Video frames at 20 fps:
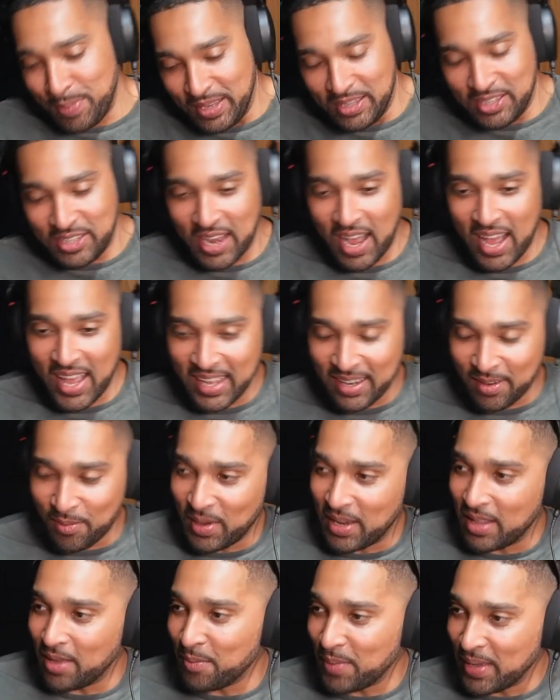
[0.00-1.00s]
shouting, and
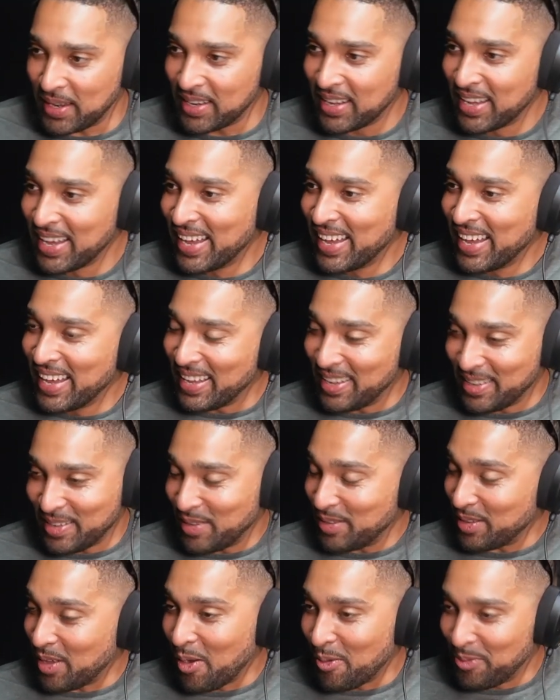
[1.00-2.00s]
one of them went.
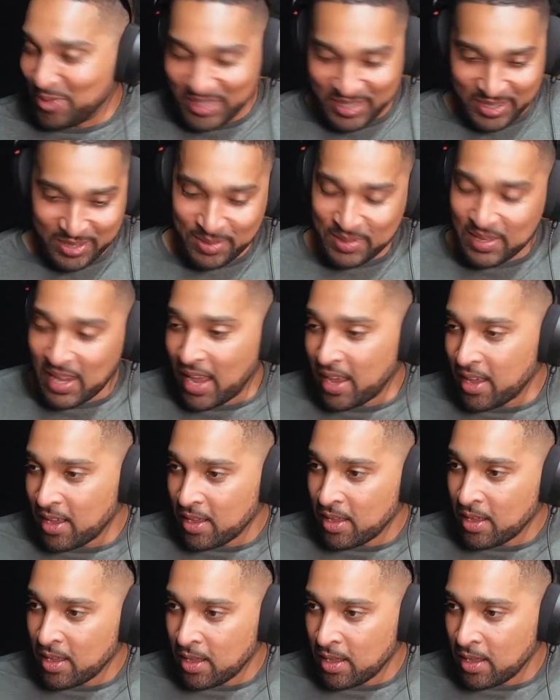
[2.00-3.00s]
Officers was like,
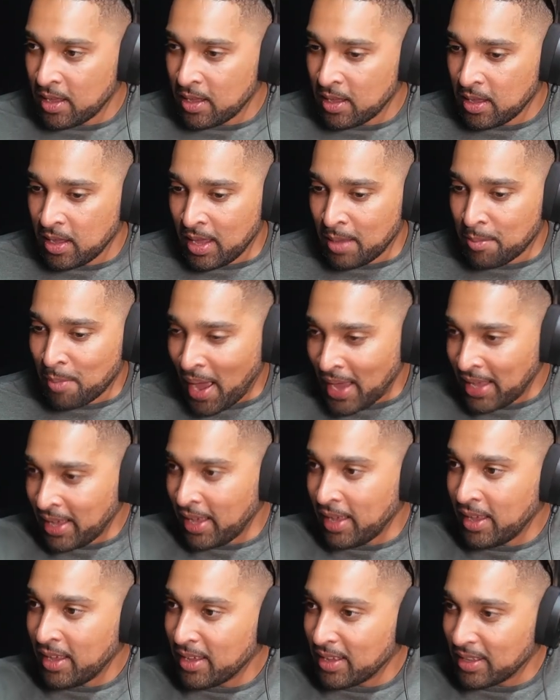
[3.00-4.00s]
"Here,
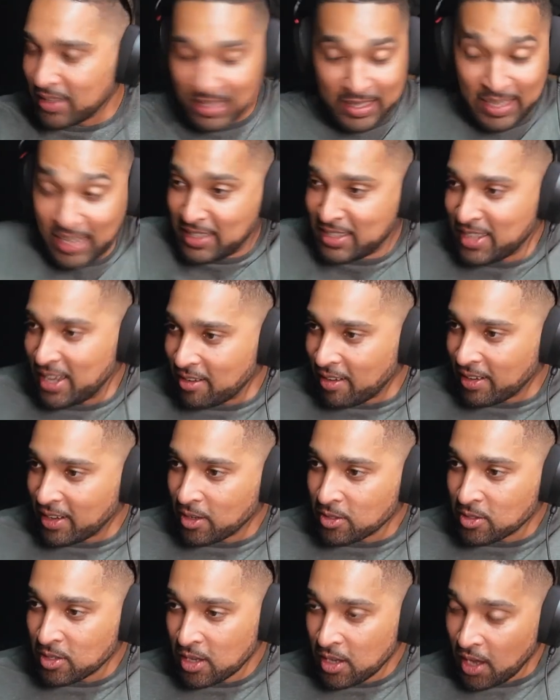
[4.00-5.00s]
Mikey," and the kid turned around and he
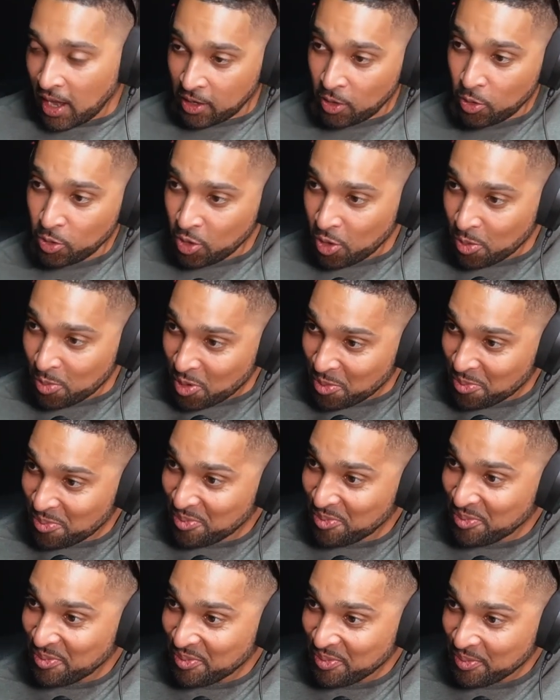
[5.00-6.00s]
goes, "I know your mum,
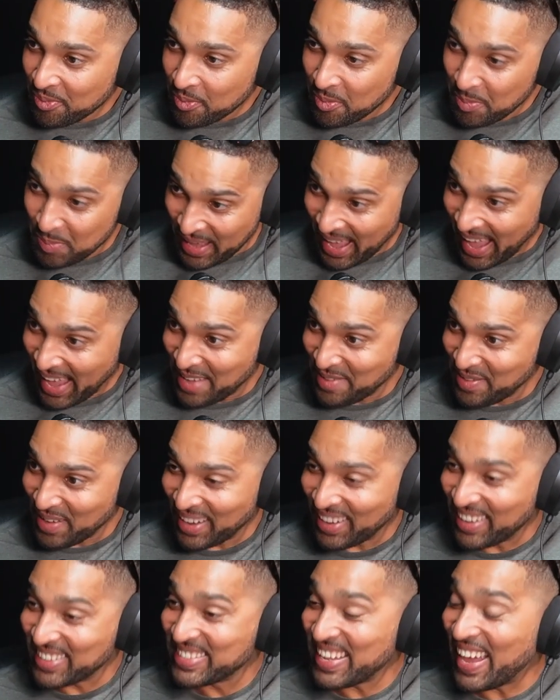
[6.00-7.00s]
behave."
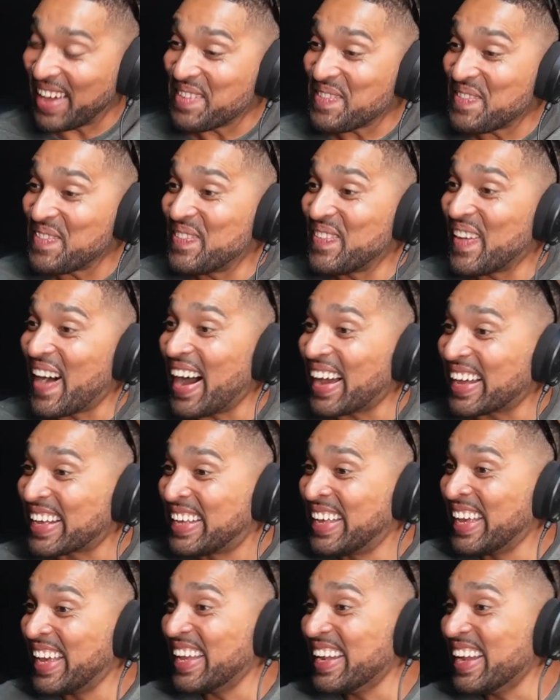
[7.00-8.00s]
And I was like,
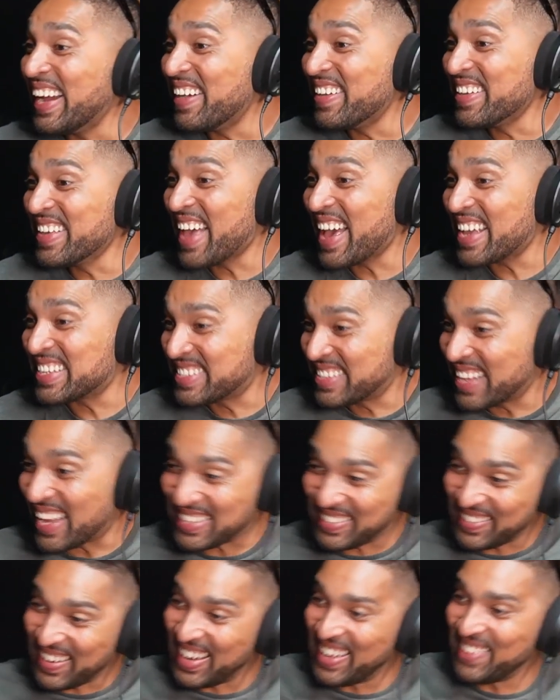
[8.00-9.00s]
"Fuck, you know, yes, that's how they've